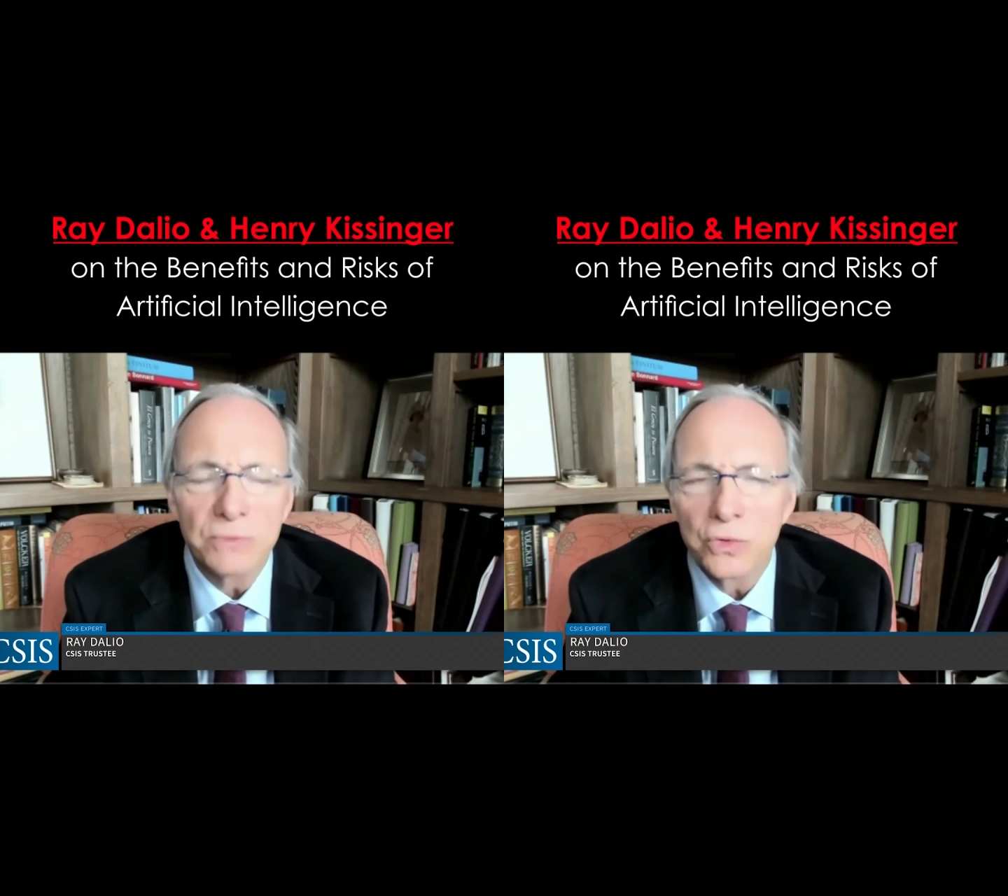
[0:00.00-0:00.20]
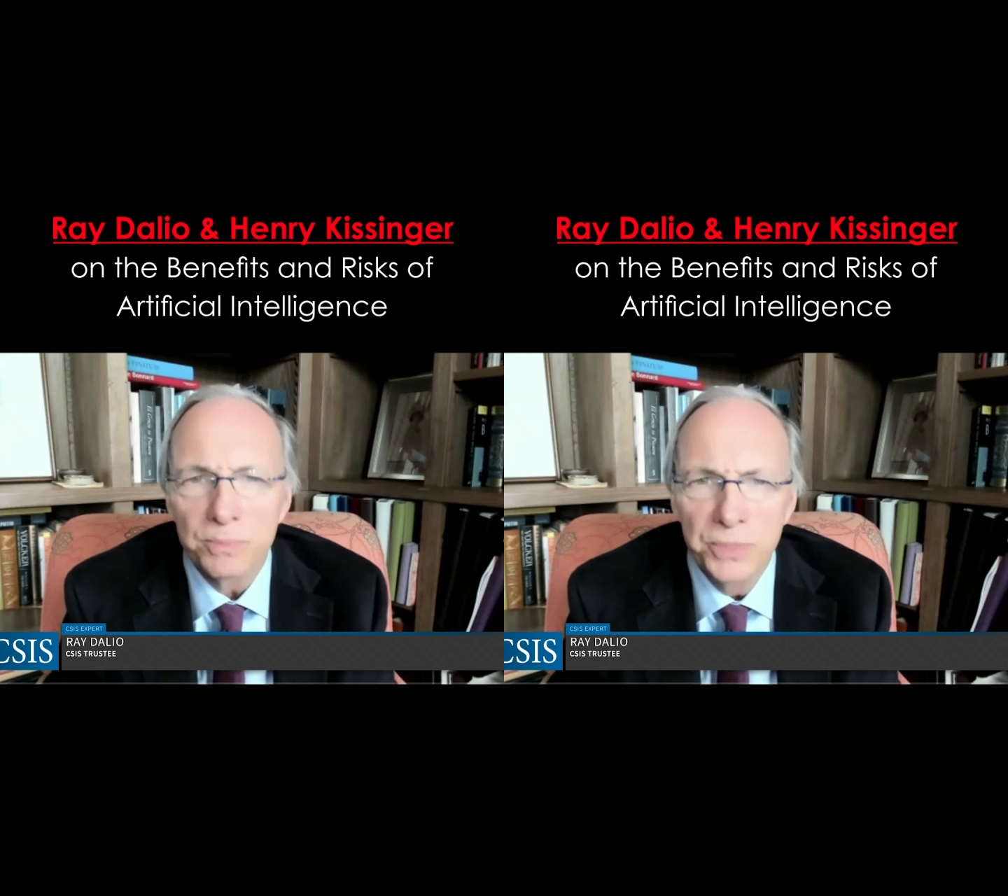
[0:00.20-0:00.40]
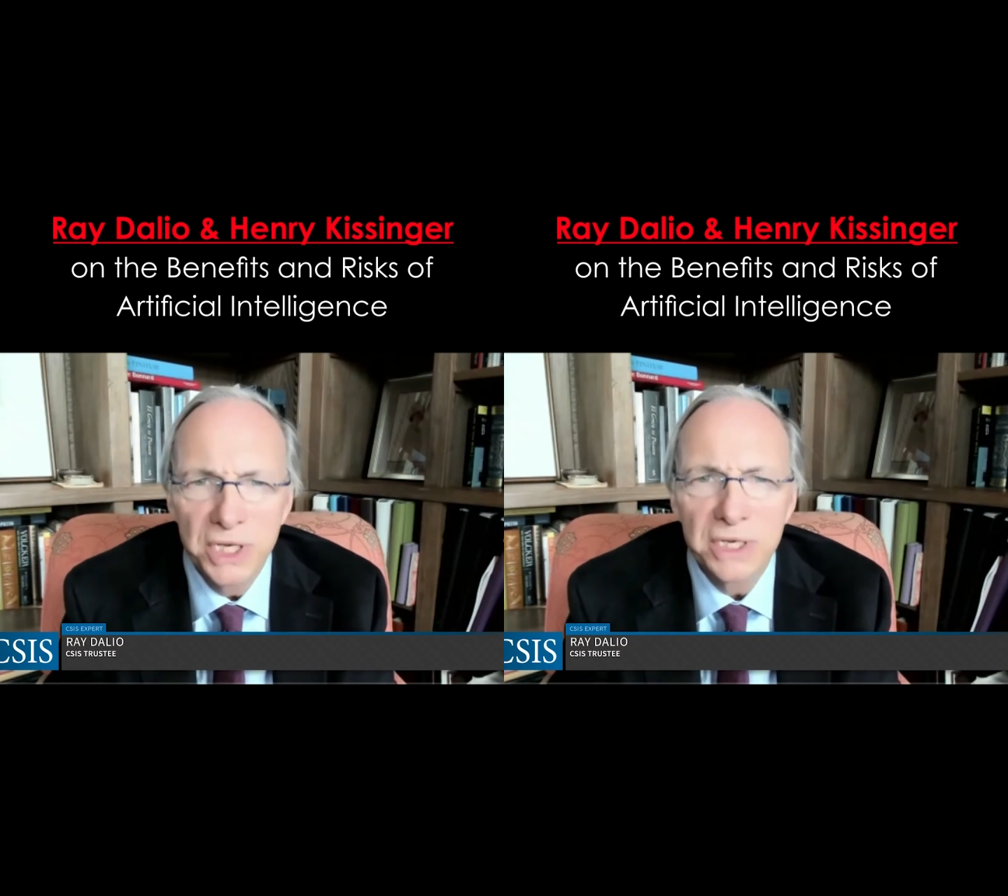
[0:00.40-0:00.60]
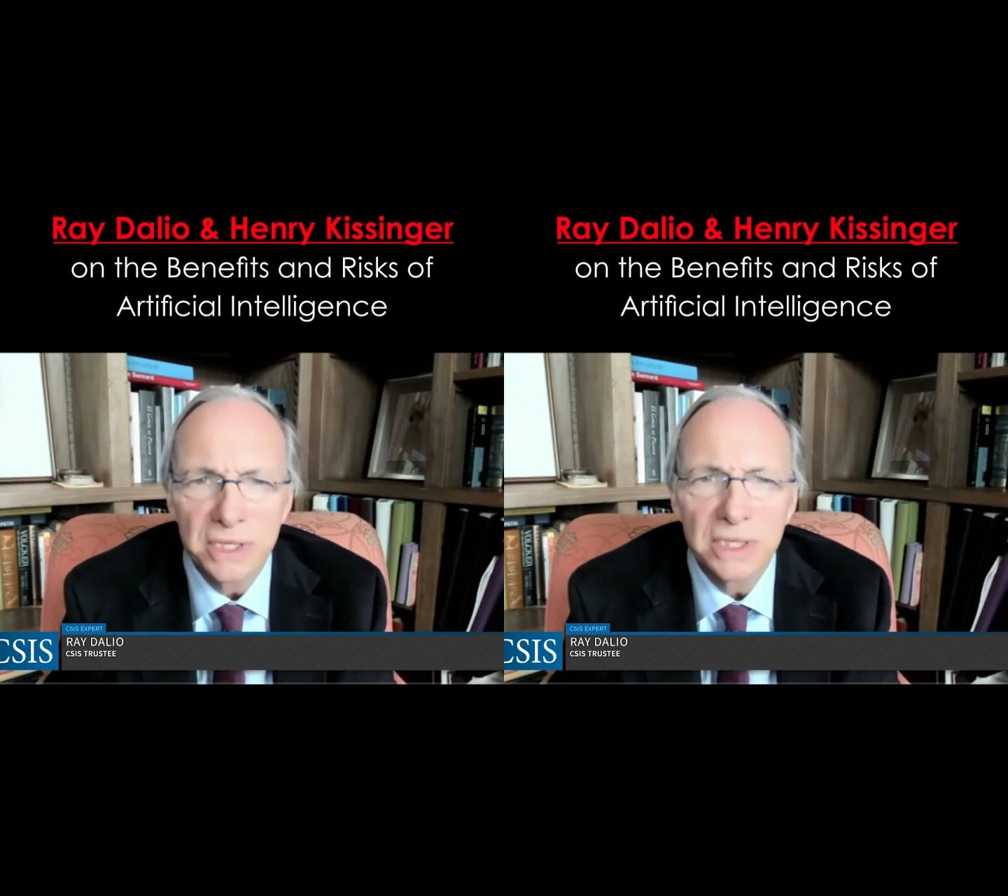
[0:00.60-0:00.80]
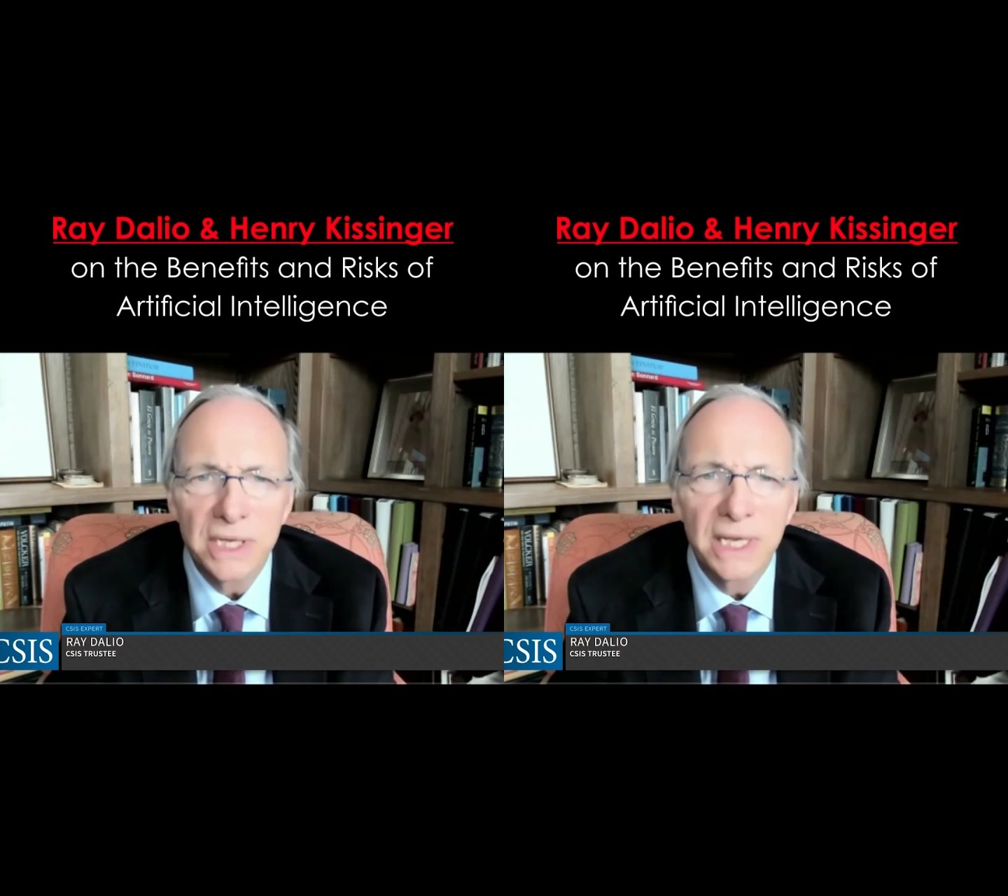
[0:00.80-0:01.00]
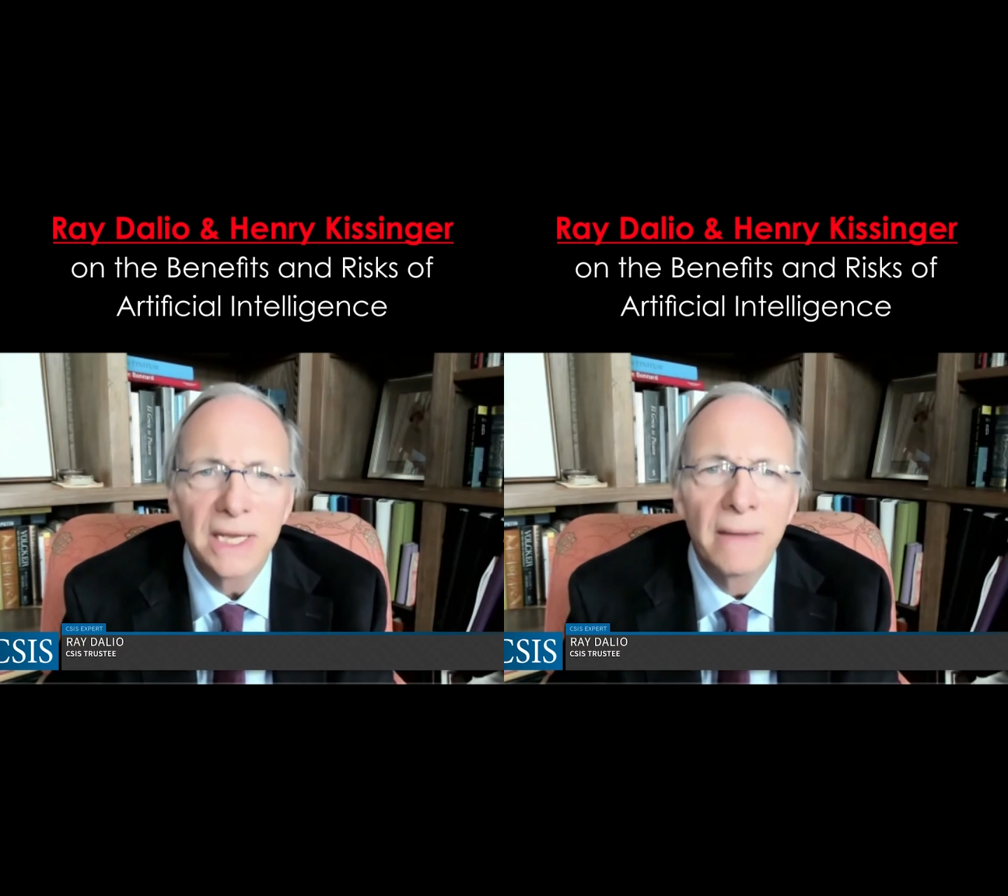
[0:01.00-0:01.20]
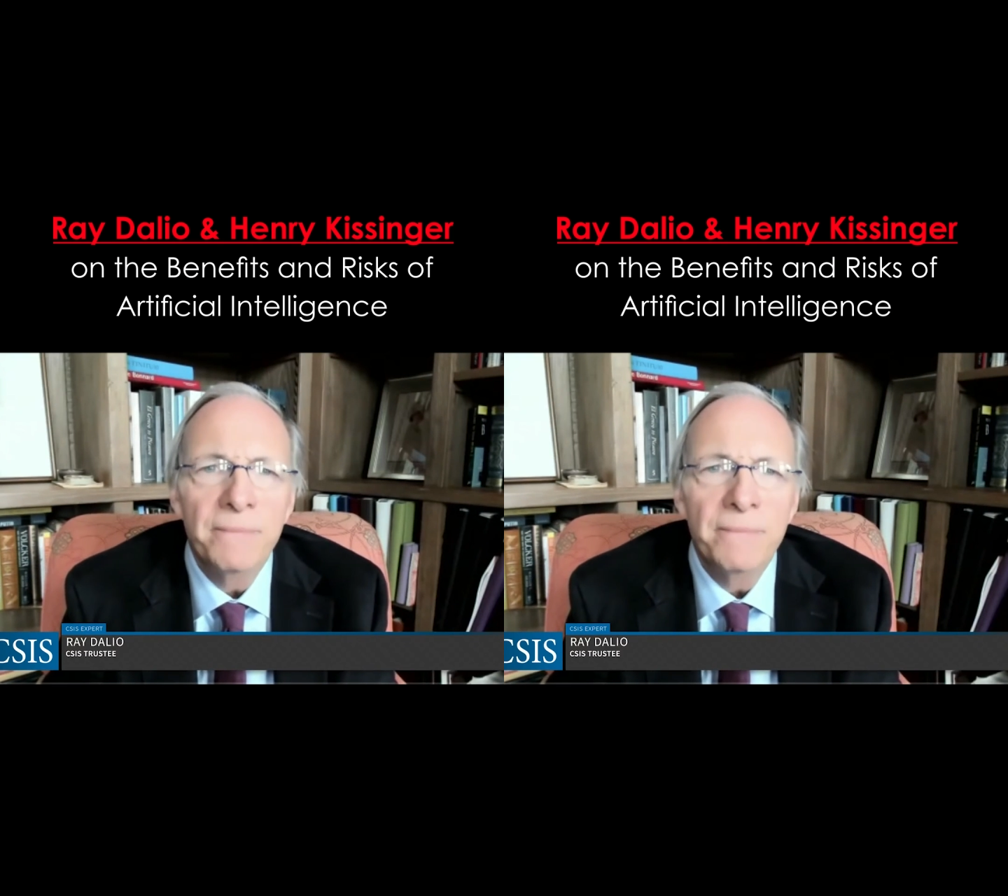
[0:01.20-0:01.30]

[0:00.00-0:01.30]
repeatedly,